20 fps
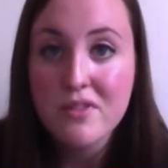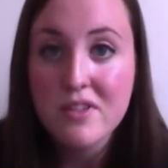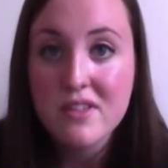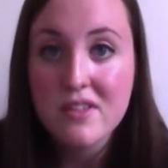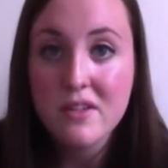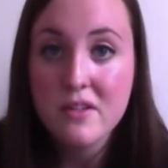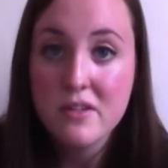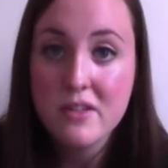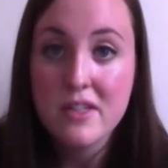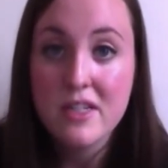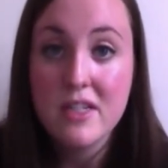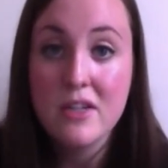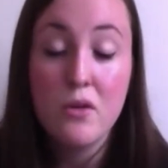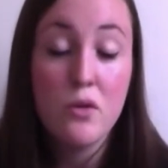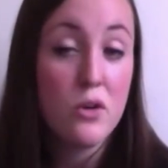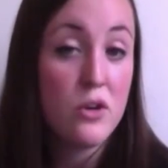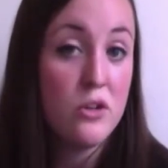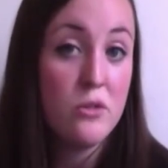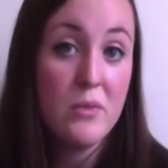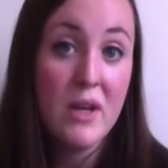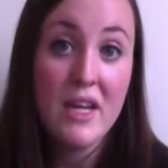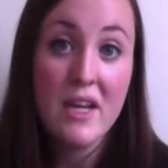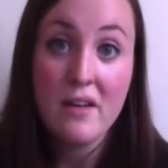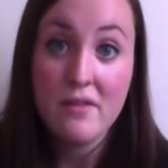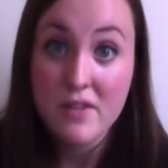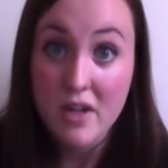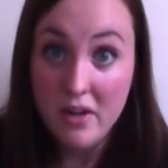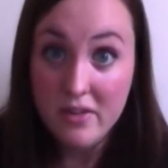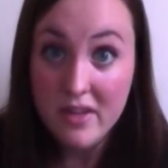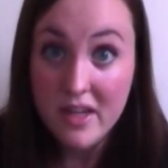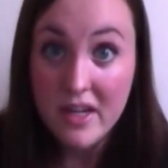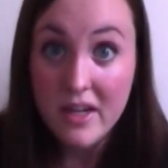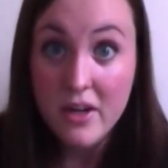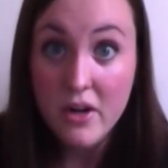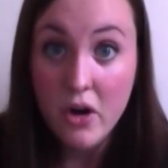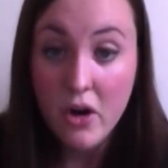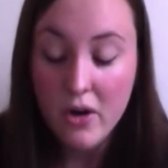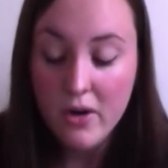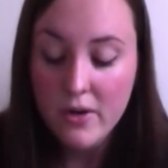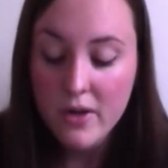facility or you may have nothing at
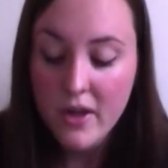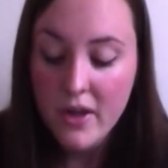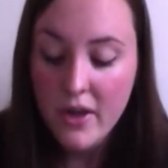all.